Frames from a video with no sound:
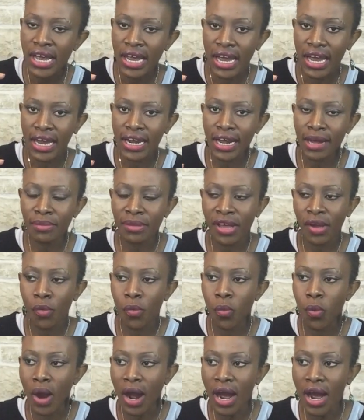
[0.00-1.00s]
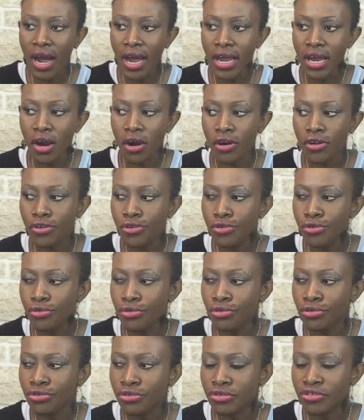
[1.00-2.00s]
And I'm like, why are
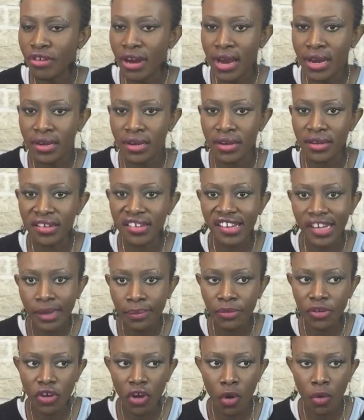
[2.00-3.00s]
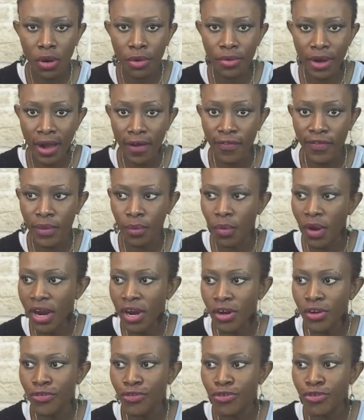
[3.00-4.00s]
you trying to tiptoe around them? Why
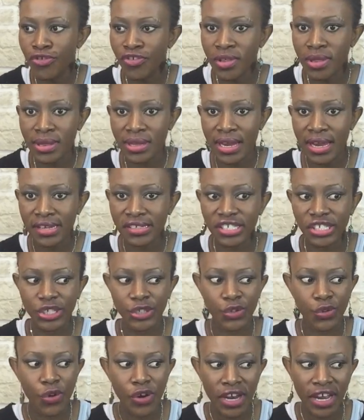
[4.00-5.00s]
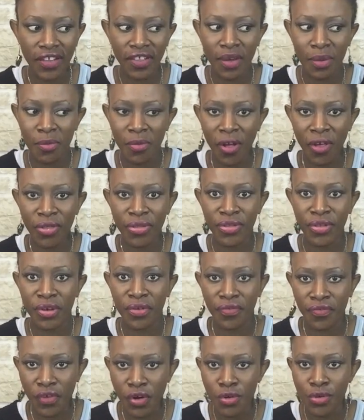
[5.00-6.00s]
aren't you just like destroying them whilst they're
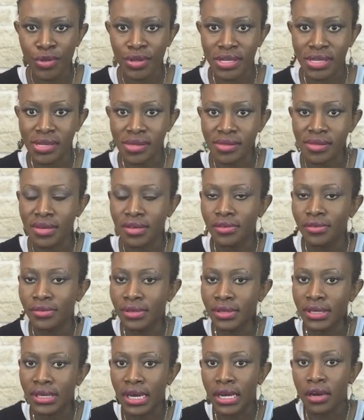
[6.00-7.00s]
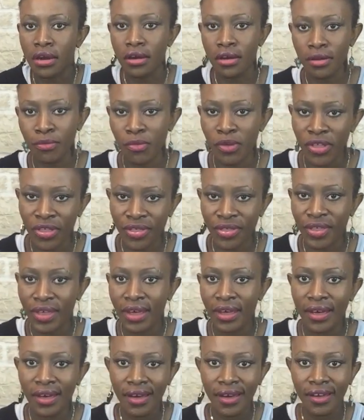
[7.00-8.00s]
frozen so you can get on with,
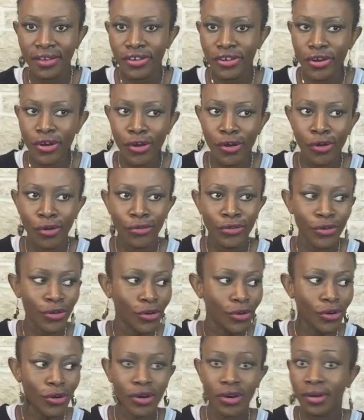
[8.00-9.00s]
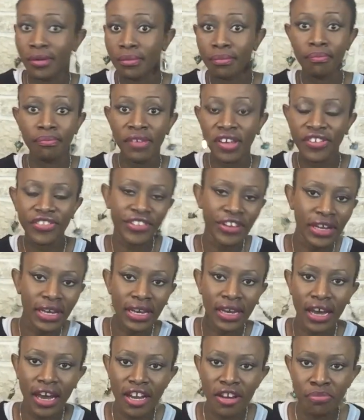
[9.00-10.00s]
your
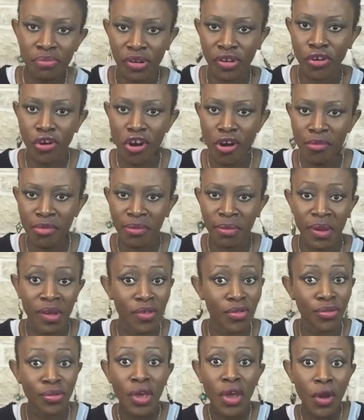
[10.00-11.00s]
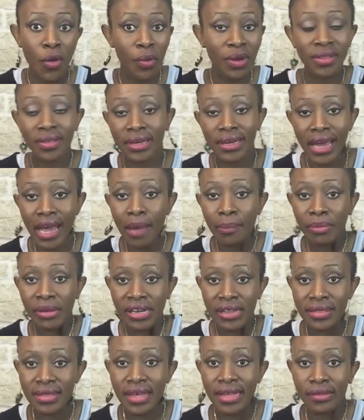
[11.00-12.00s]
mission unperturbed? Because what's going to happen
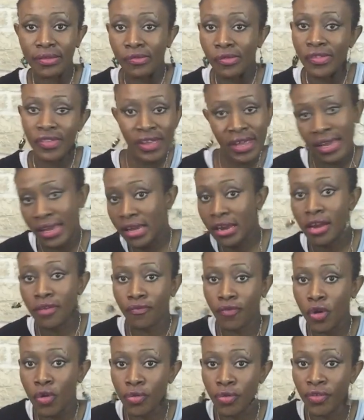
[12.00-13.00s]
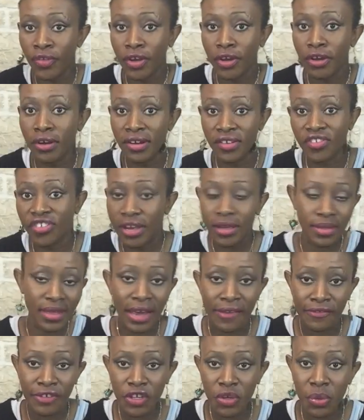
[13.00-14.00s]
is that when they get unfrozen, they're going to chase
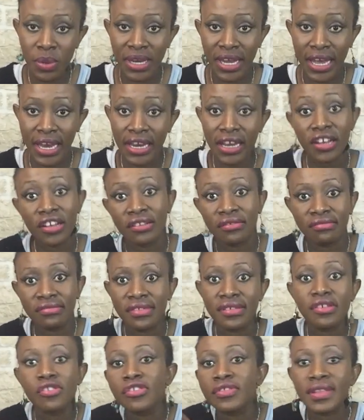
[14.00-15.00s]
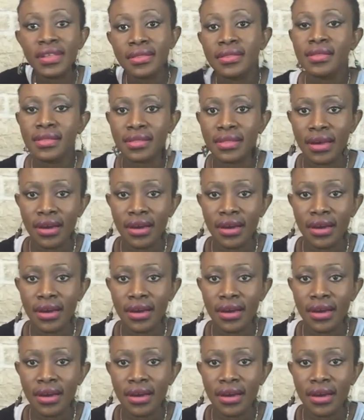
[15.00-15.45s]
after you again, and this is